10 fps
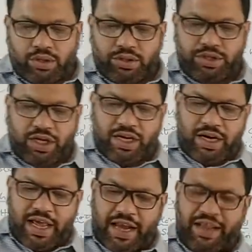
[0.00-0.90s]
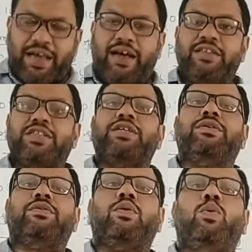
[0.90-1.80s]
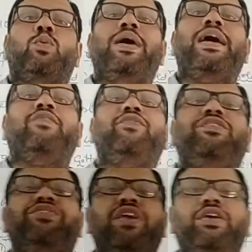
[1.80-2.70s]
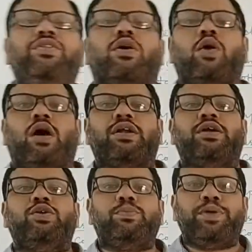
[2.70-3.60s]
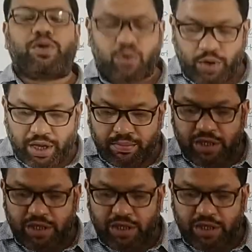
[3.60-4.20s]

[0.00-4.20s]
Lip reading: Certain areas where we see the cotton to be growing